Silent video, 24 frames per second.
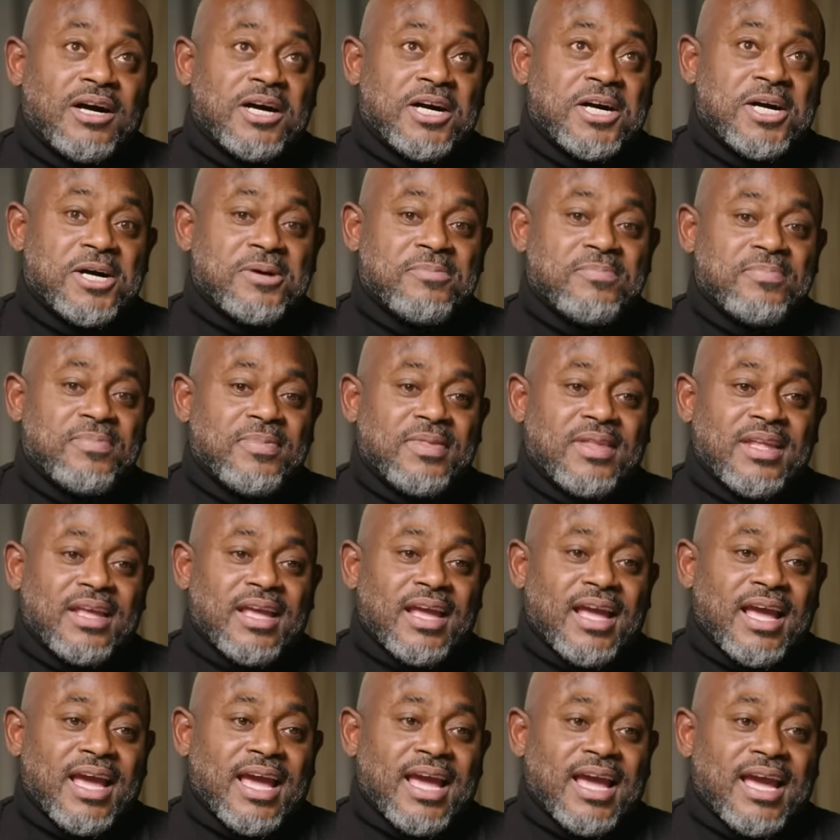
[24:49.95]
Um,
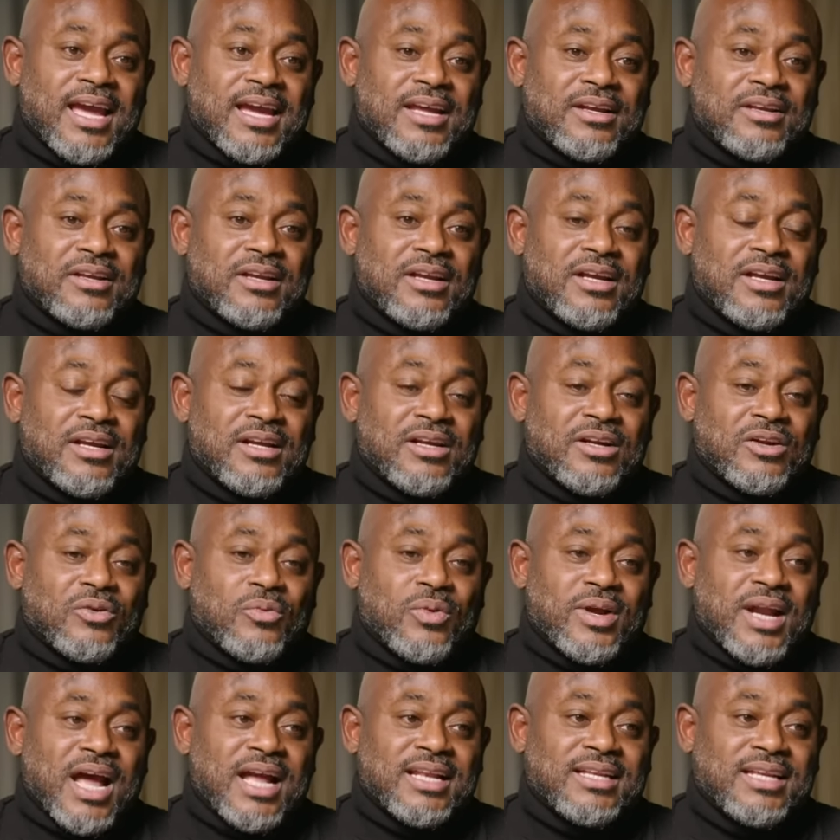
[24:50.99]
and
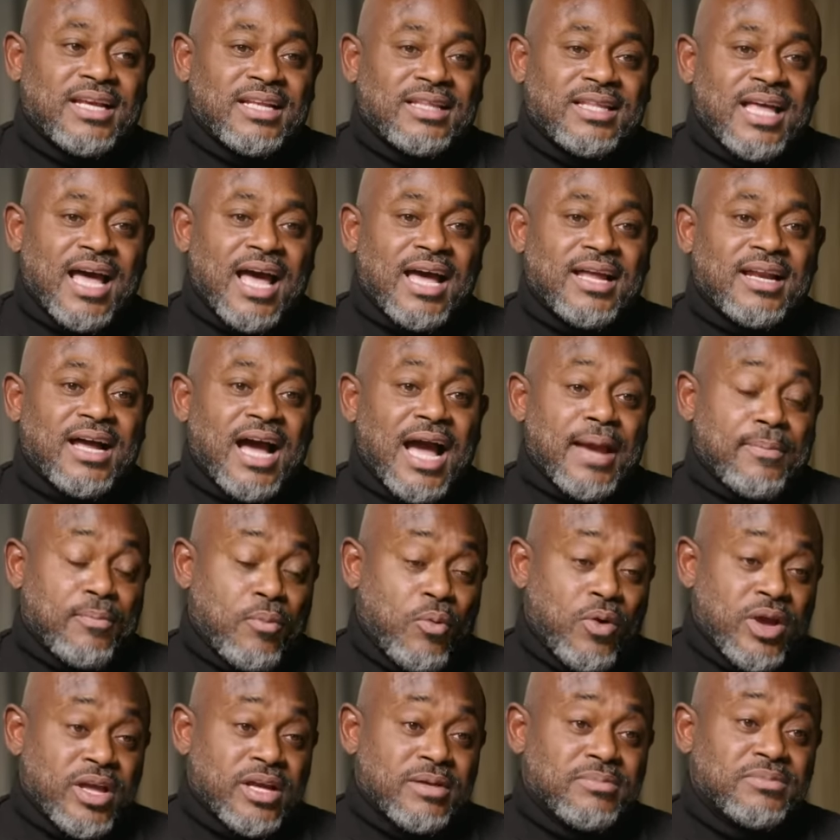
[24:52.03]
when I did that, Hype
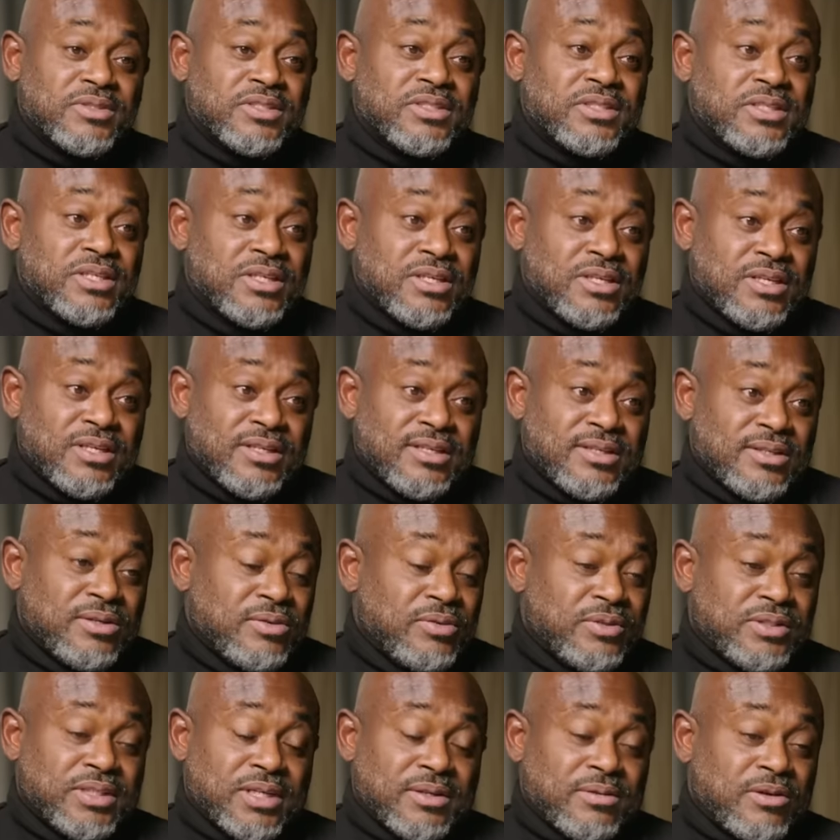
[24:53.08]
Williams,
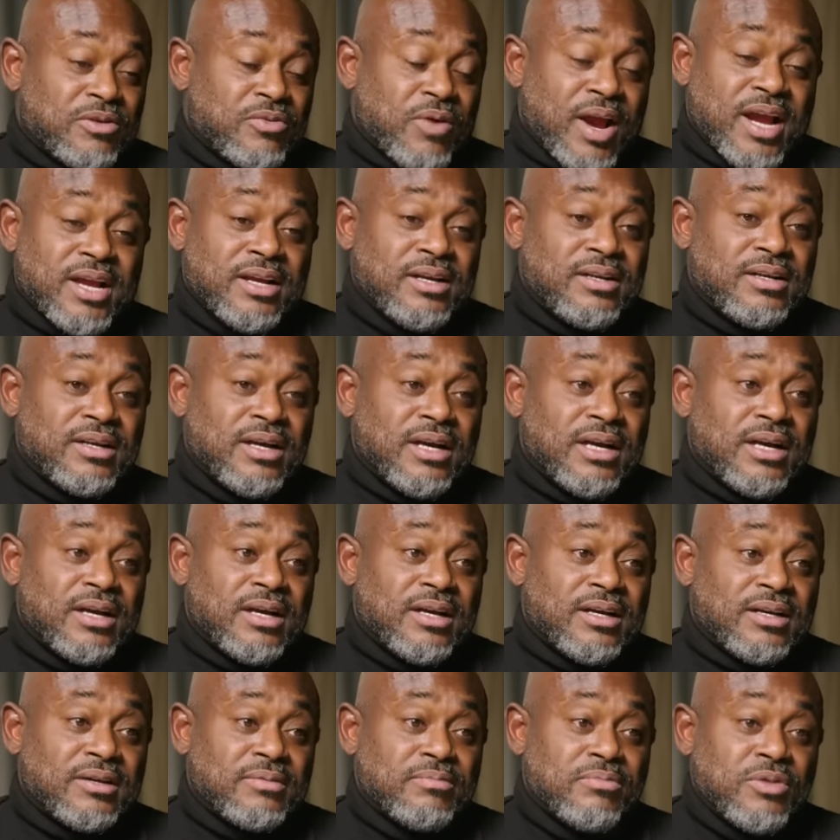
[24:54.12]
who's a great
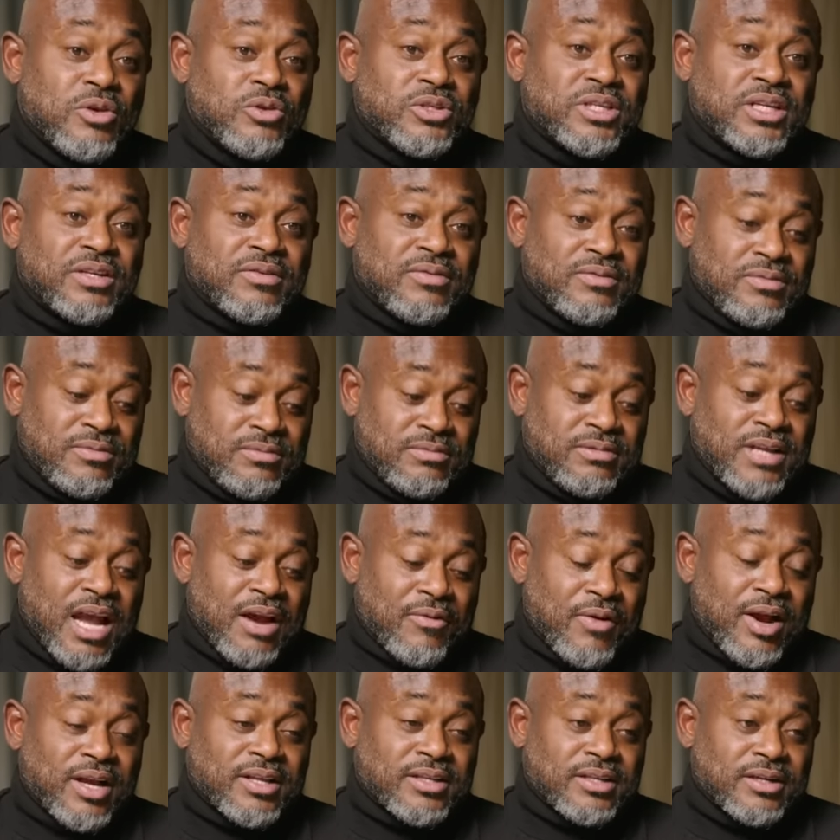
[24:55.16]
uh, music
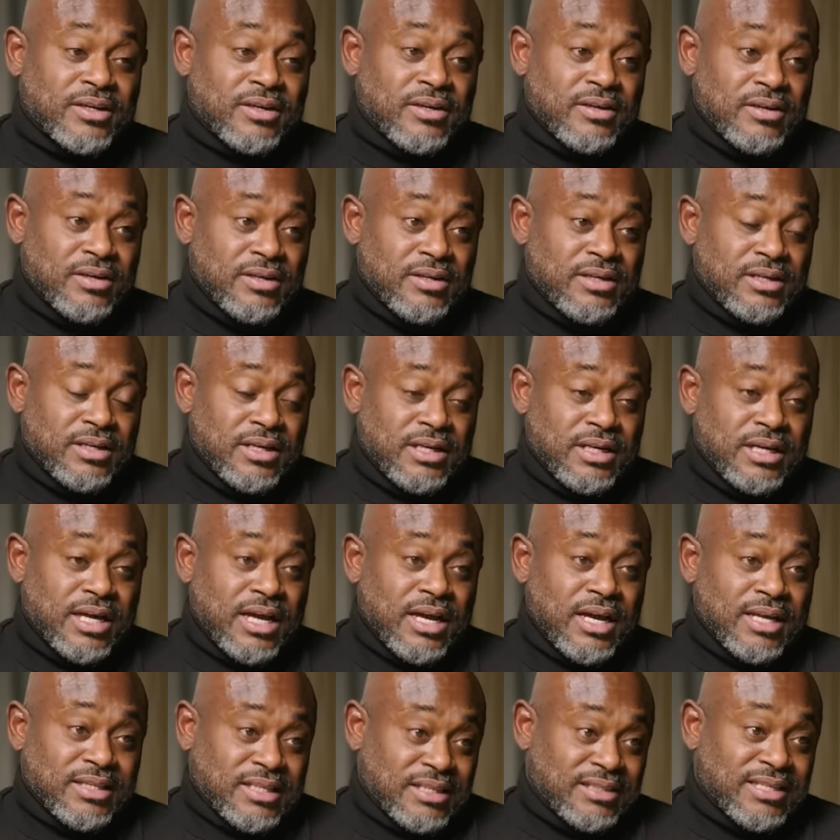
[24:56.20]
director
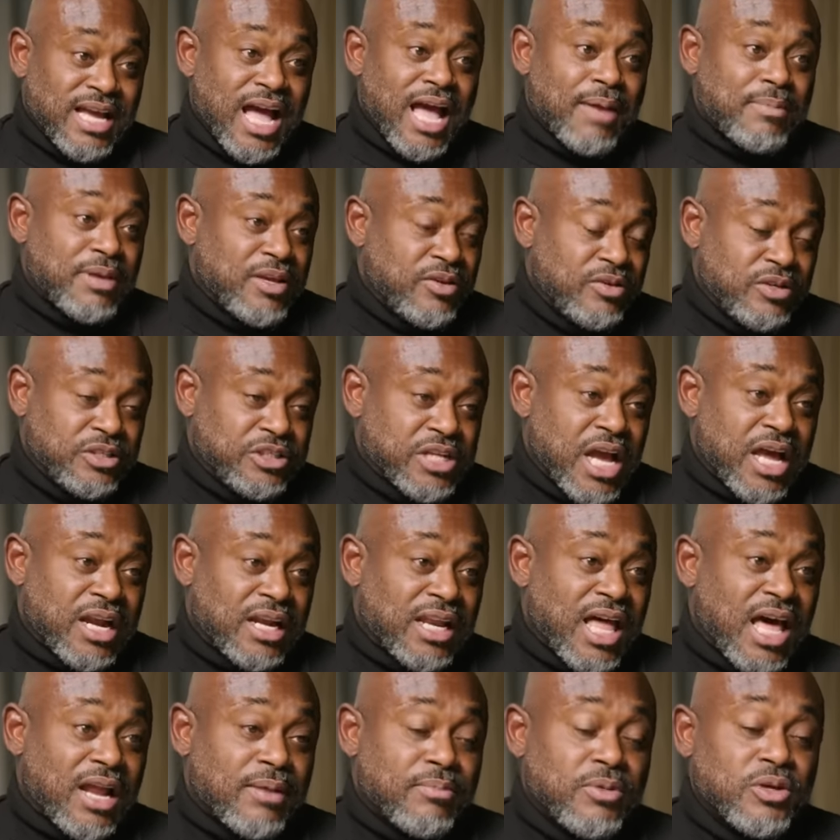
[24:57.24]
uh, at the time, he
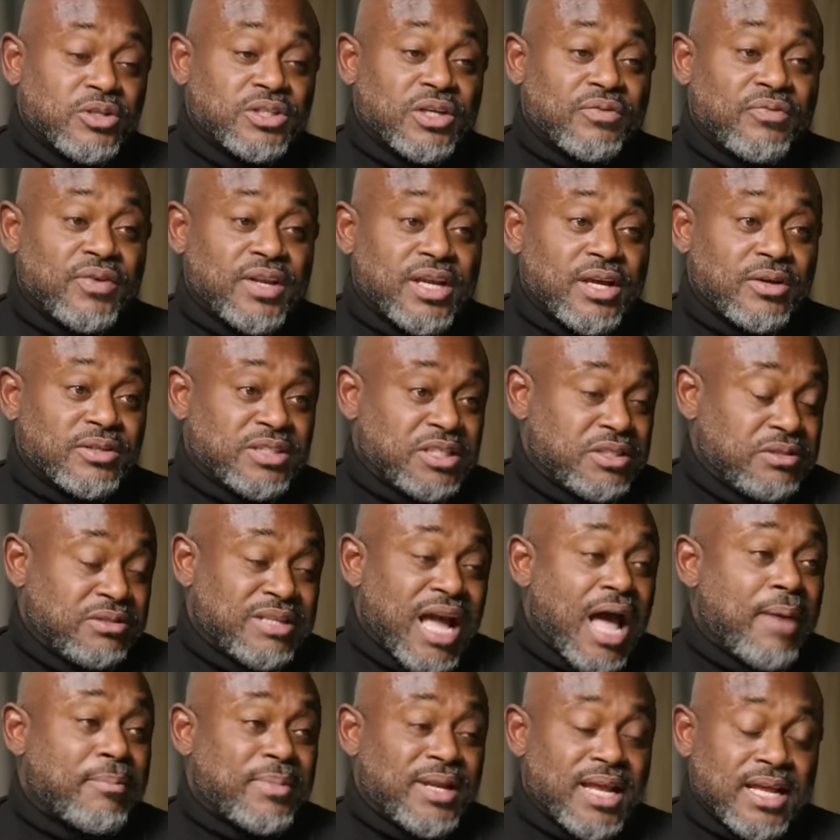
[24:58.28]
shot a lot of music videos. He
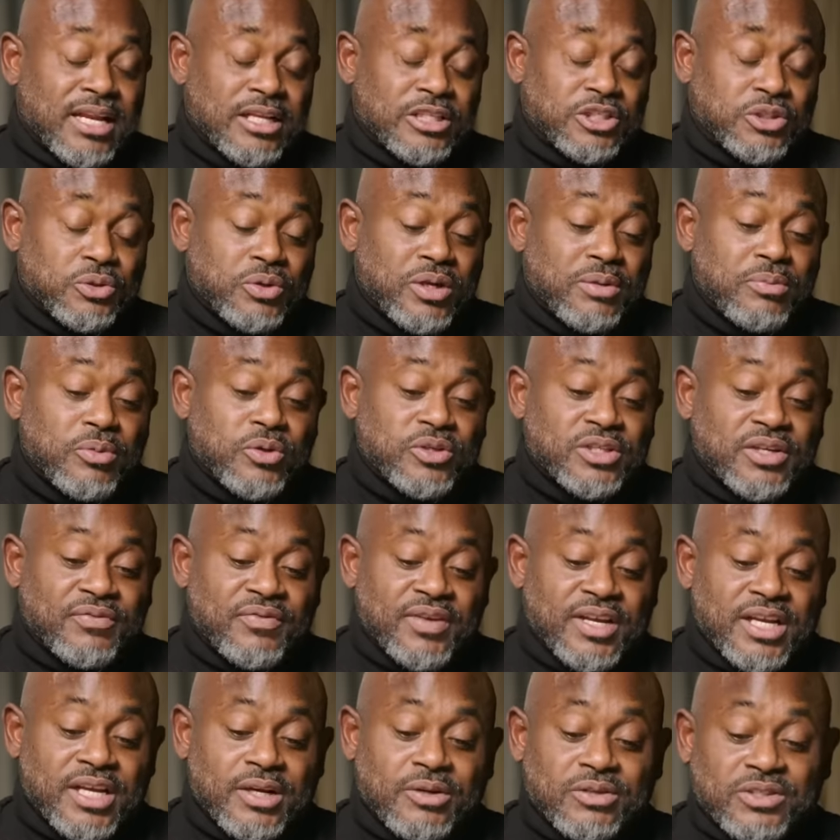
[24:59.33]
dominated shooting music
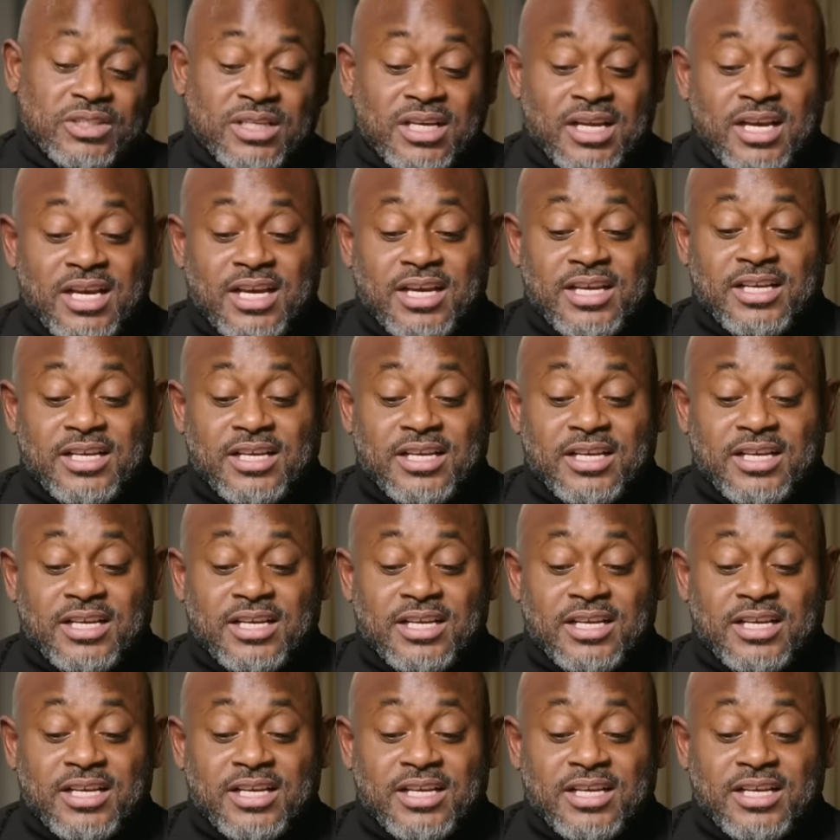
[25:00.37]
videos.